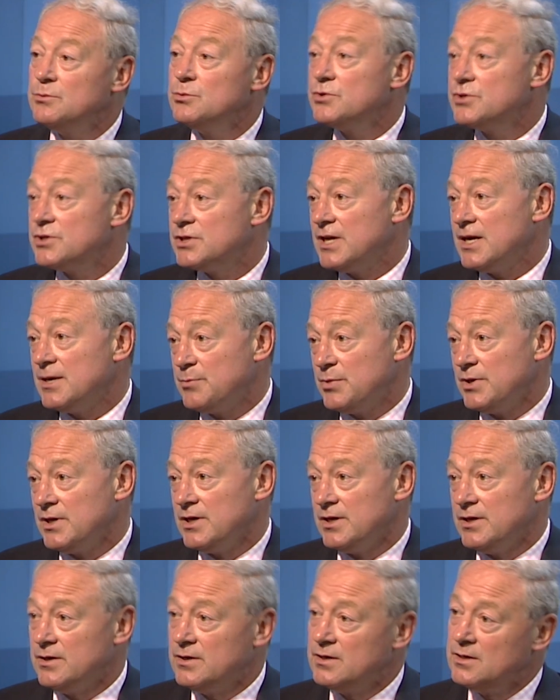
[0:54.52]
will step
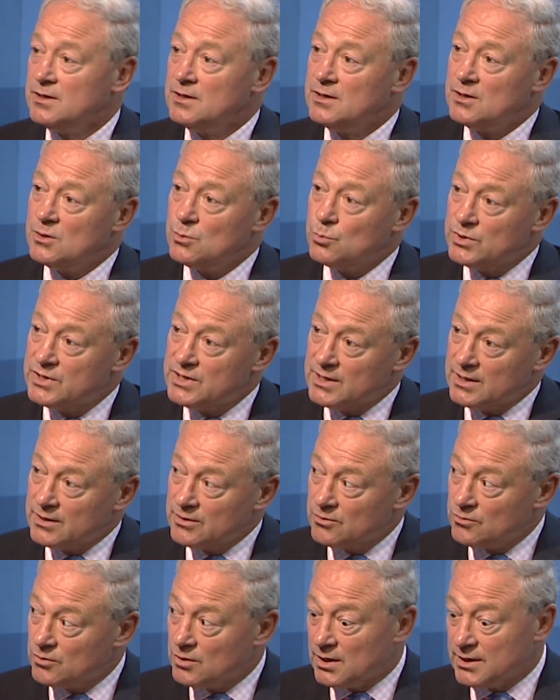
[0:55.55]
in when the
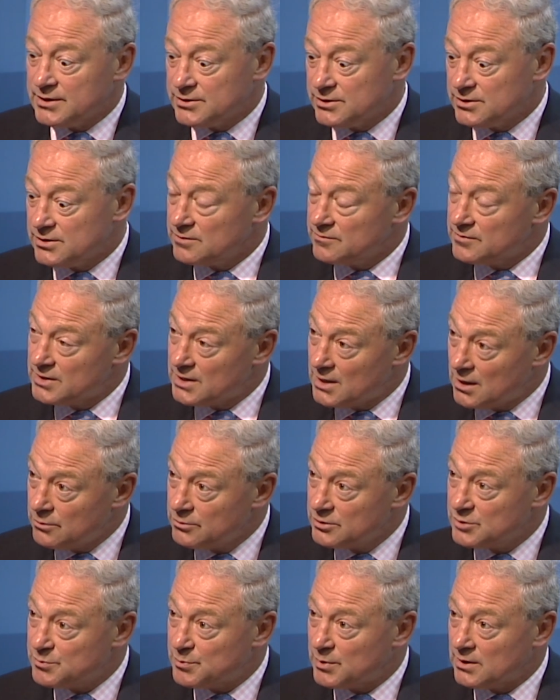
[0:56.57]
underwriters of the
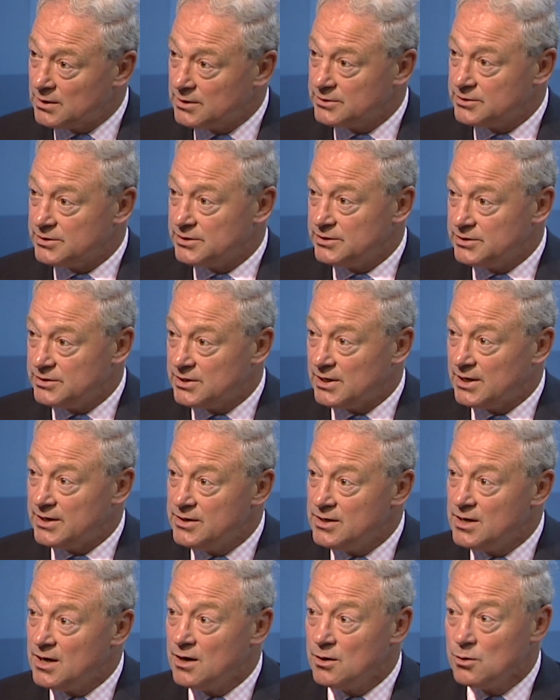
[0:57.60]
owner's policies say,
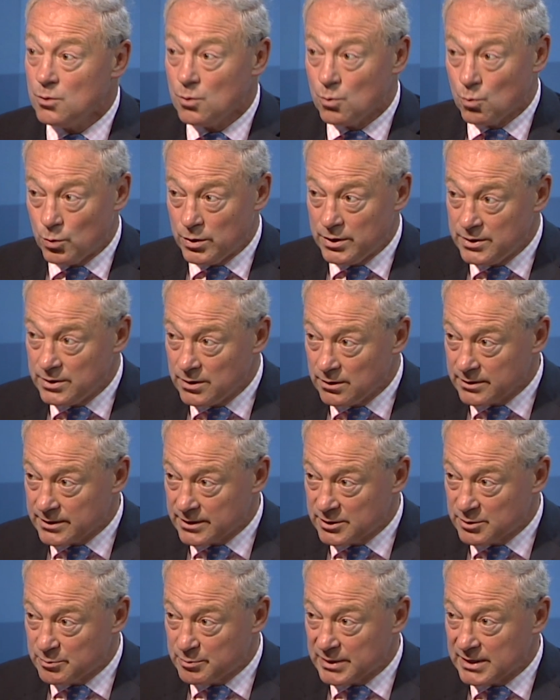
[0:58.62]
no, we're not
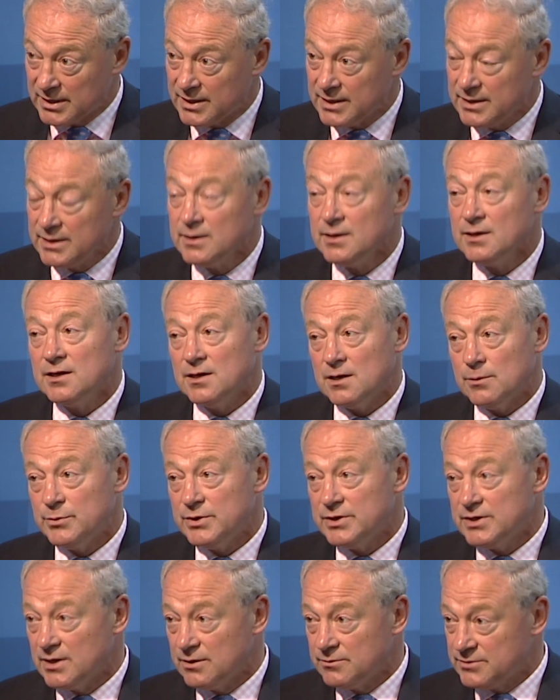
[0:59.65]
going to pay, and
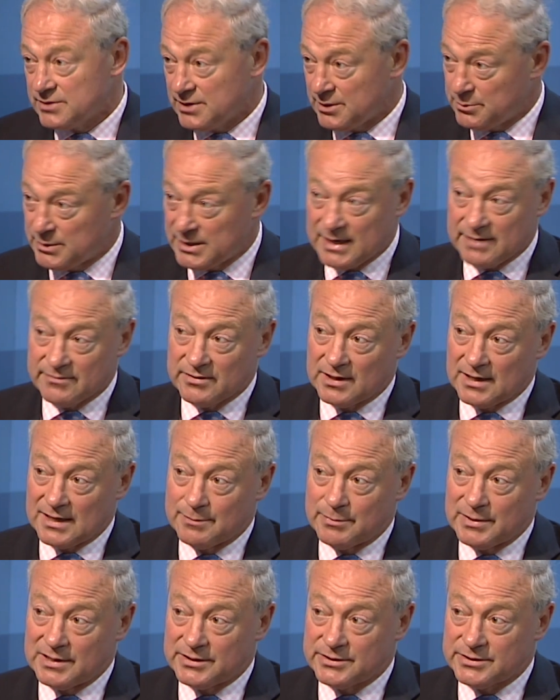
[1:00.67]
we don't think we have a
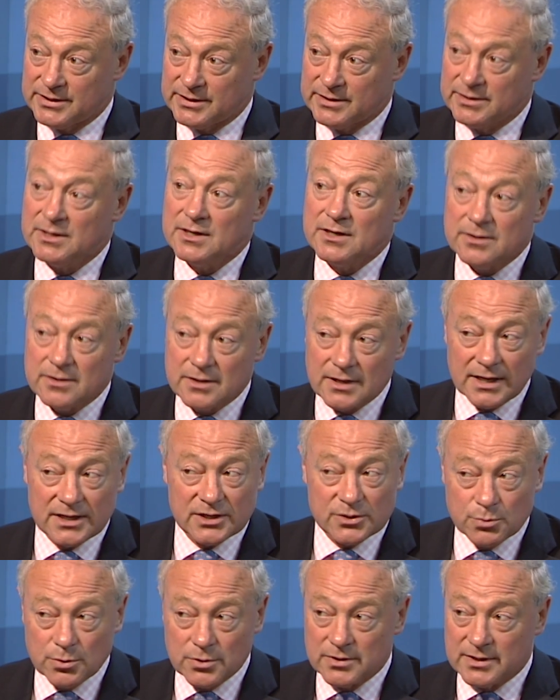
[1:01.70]
liability.
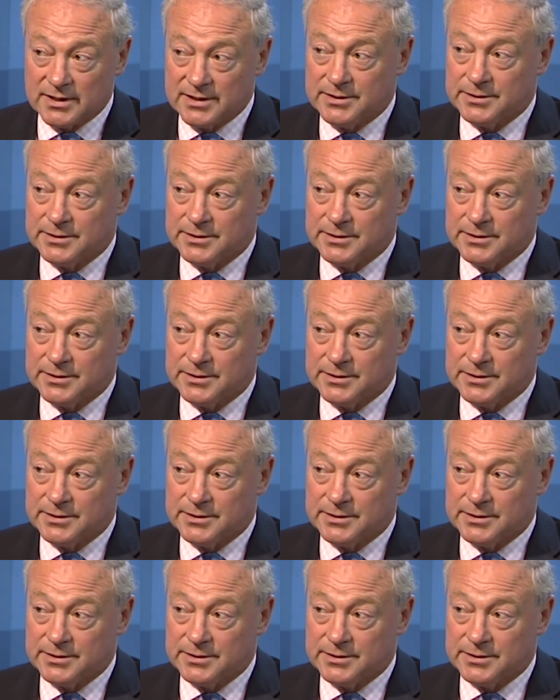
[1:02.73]
That's what they